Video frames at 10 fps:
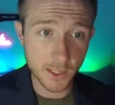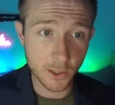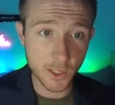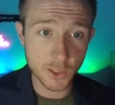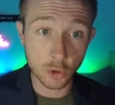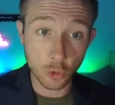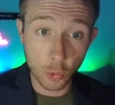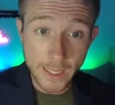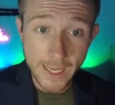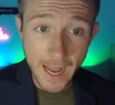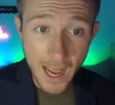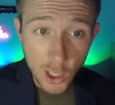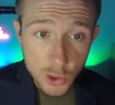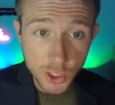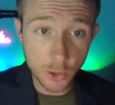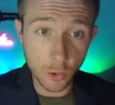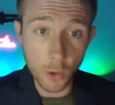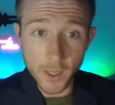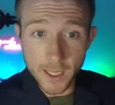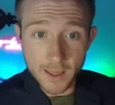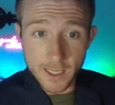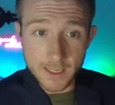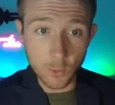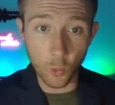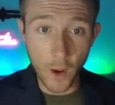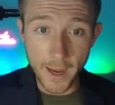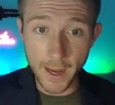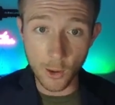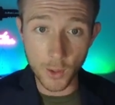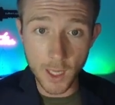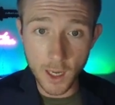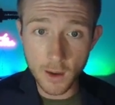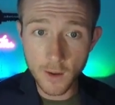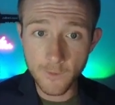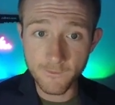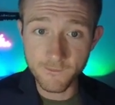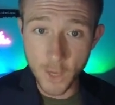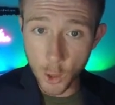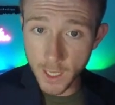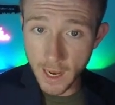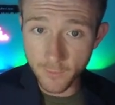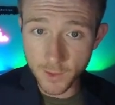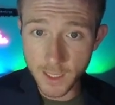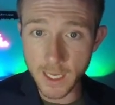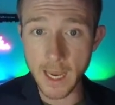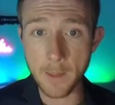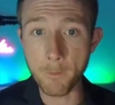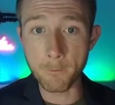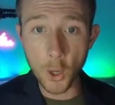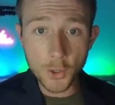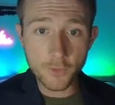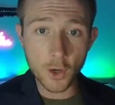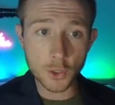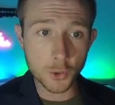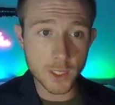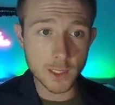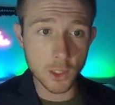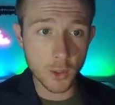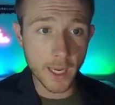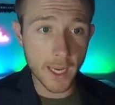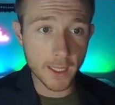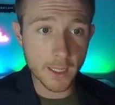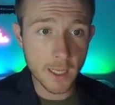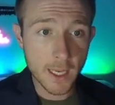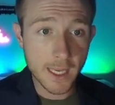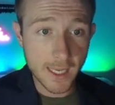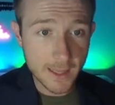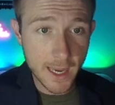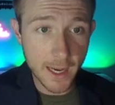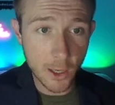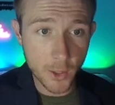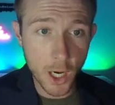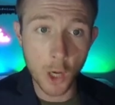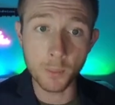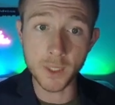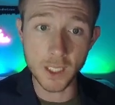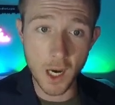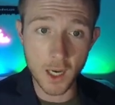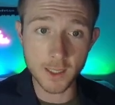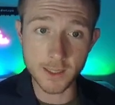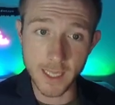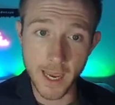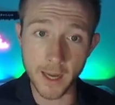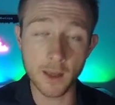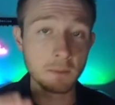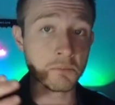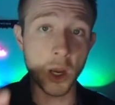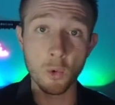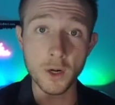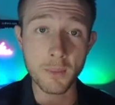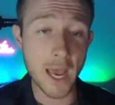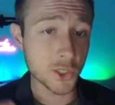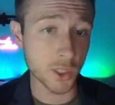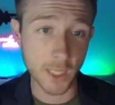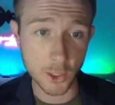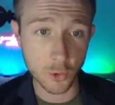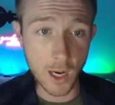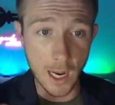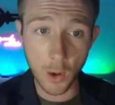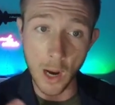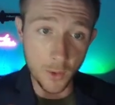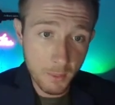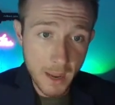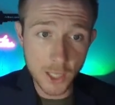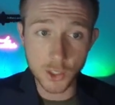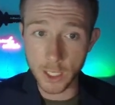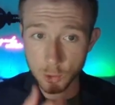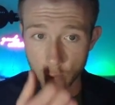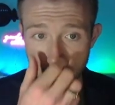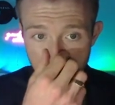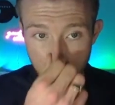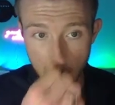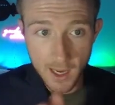There is green algae growing in this wet area very heavily, and both of our trees located in that area are beyond dead. I wouldn't imagine they drown. I would imagine they drown.